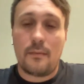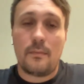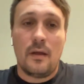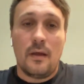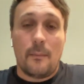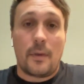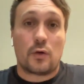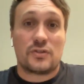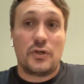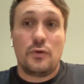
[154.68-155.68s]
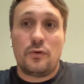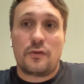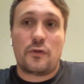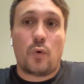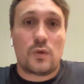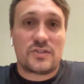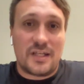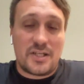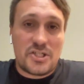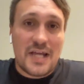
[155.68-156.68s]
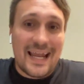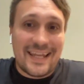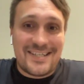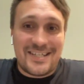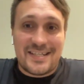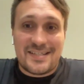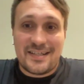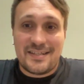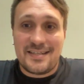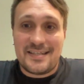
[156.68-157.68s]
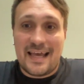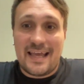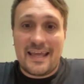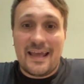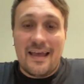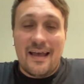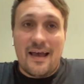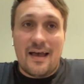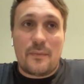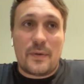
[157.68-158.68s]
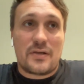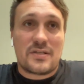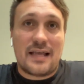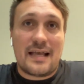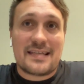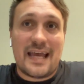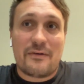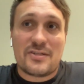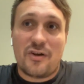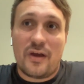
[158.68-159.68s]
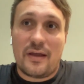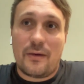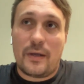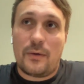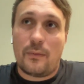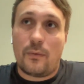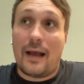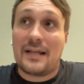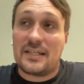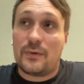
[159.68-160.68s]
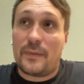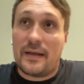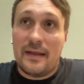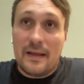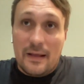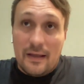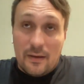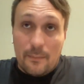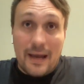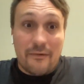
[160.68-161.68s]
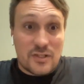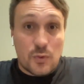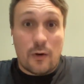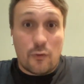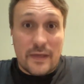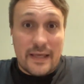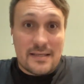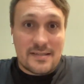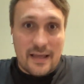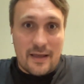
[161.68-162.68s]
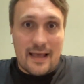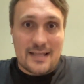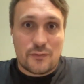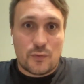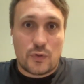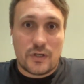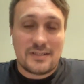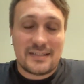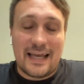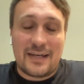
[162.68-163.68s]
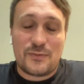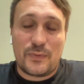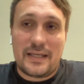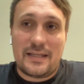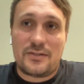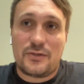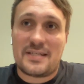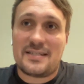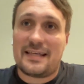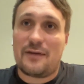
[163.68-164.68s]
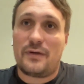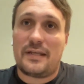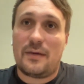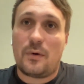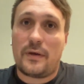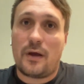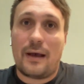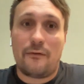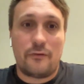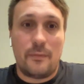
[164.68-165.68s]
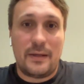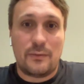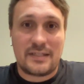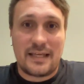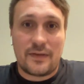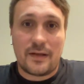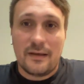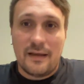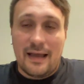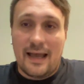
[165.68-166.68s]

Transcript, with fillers: But I've got two thoughts and challenges today because as Karis and I, we've been married 12 years as of August, and we do this thing every year where we go out for a meal together